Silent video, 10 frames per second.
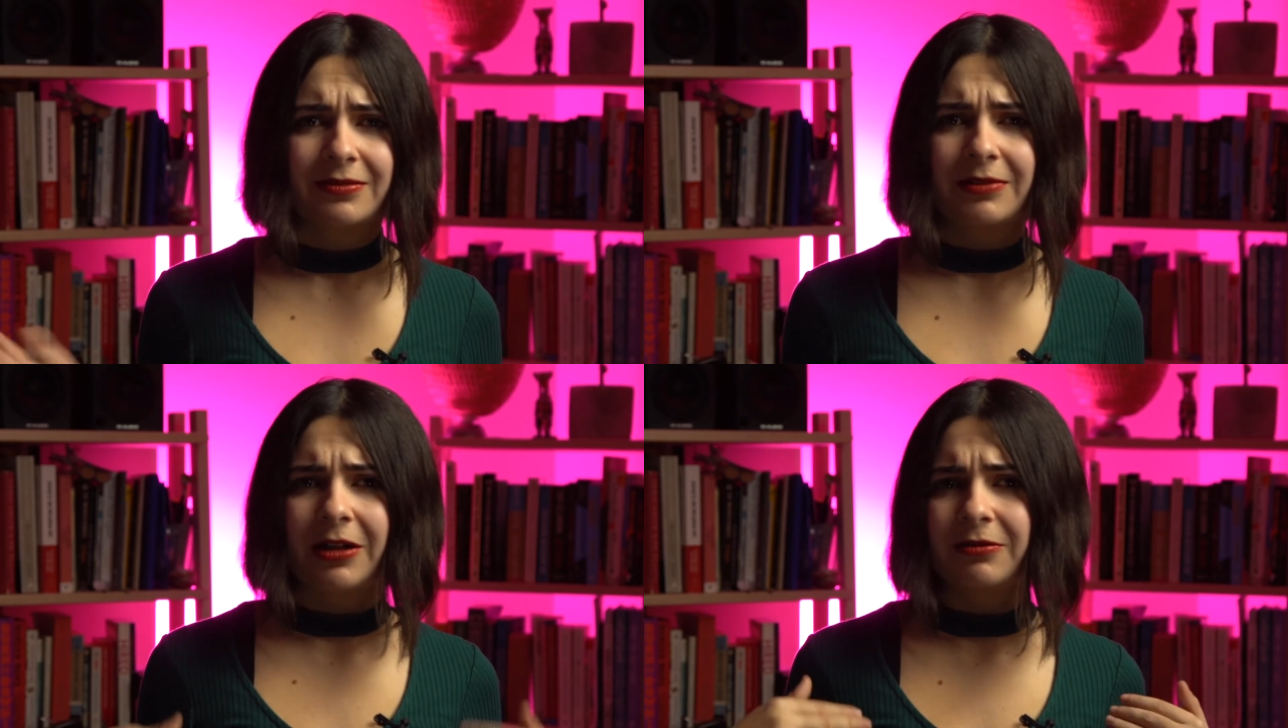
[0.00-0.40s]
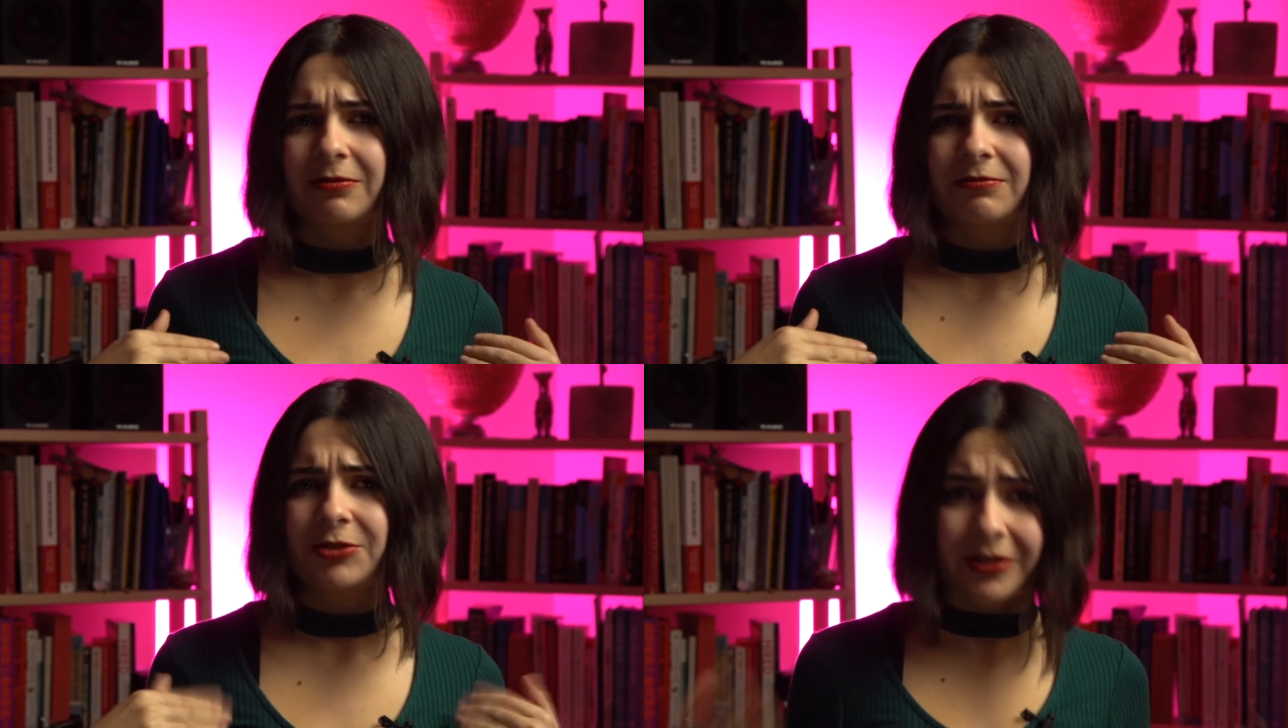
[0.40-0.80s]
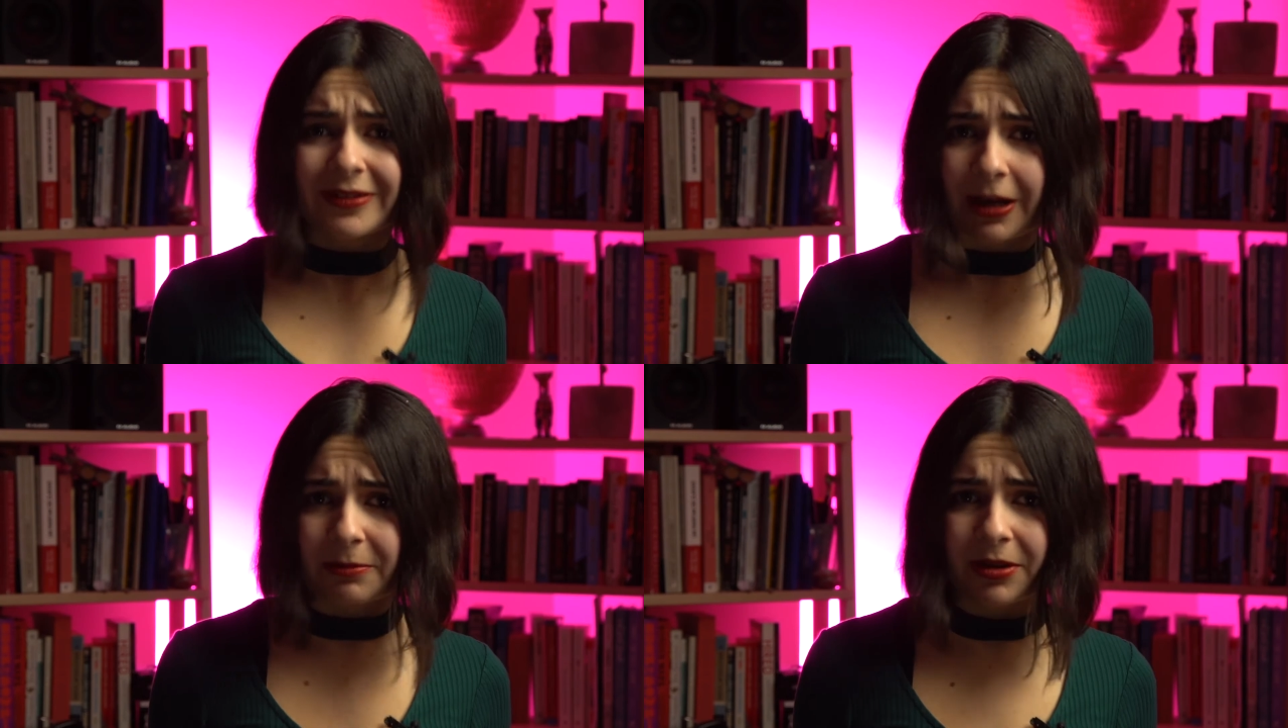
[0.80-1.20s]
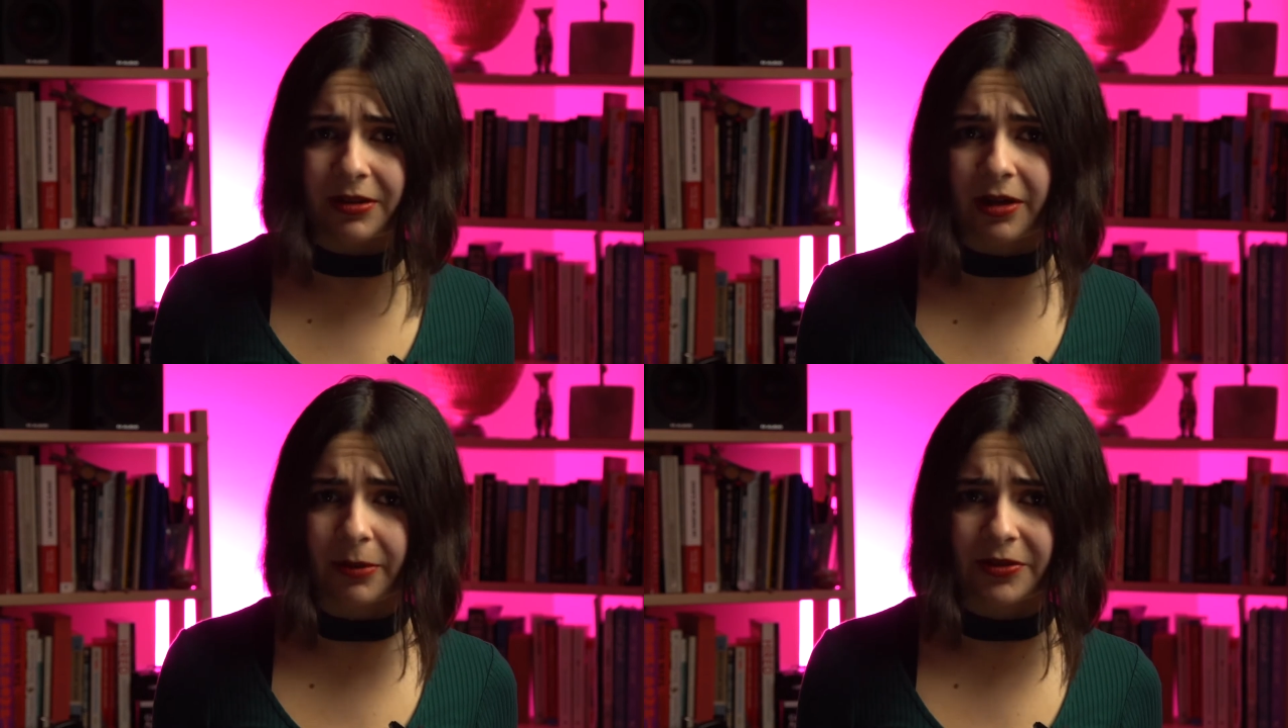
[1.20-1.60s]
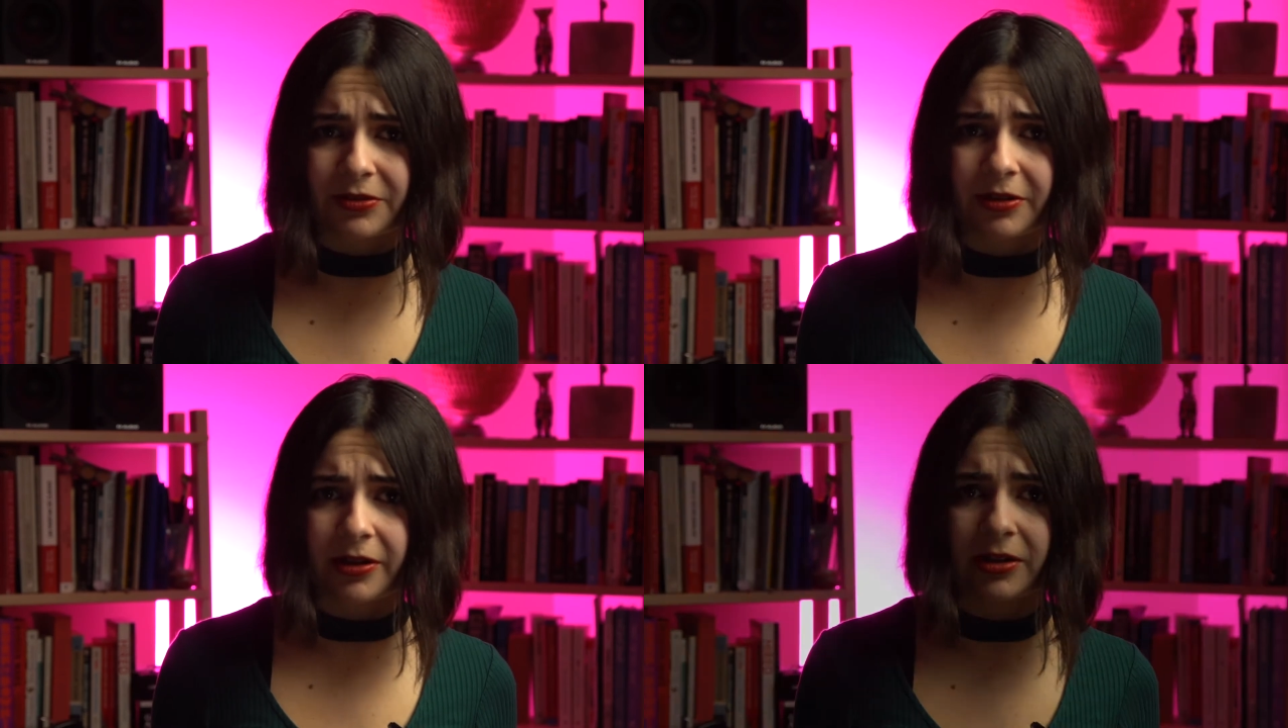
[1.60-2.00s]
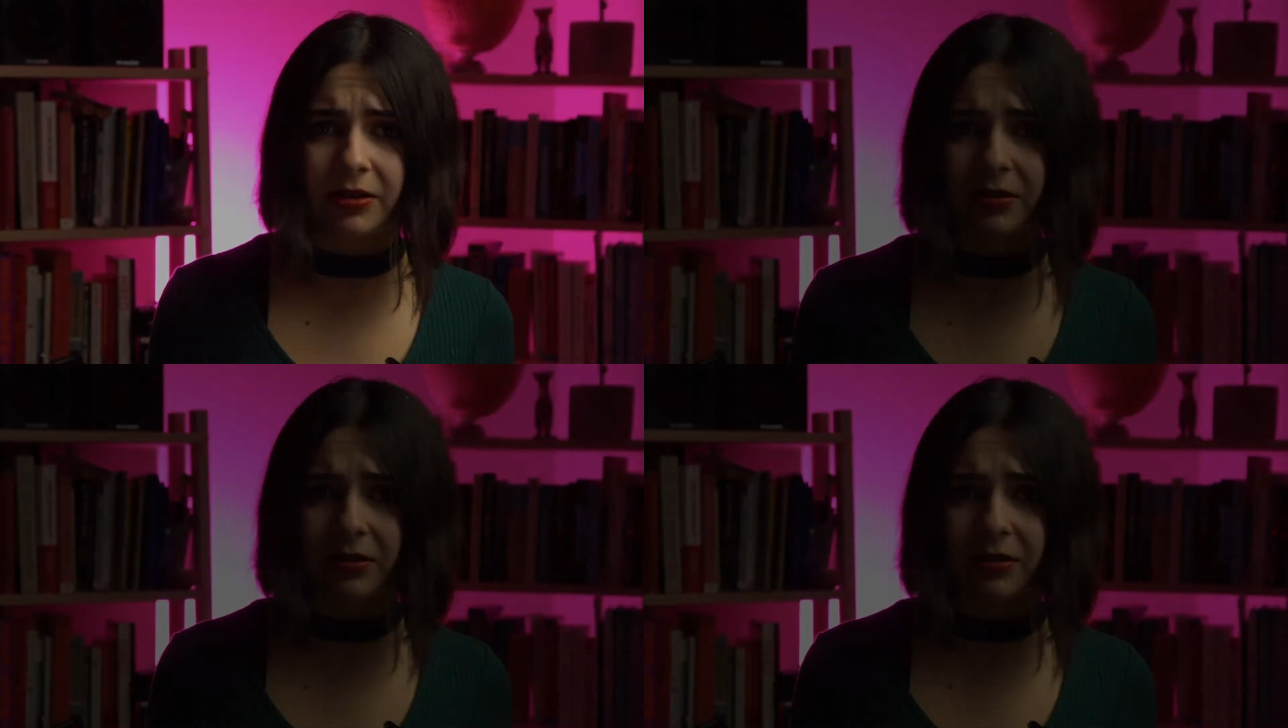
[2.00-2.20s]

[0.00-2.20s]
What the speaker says: Now, shouldn't that be the top story?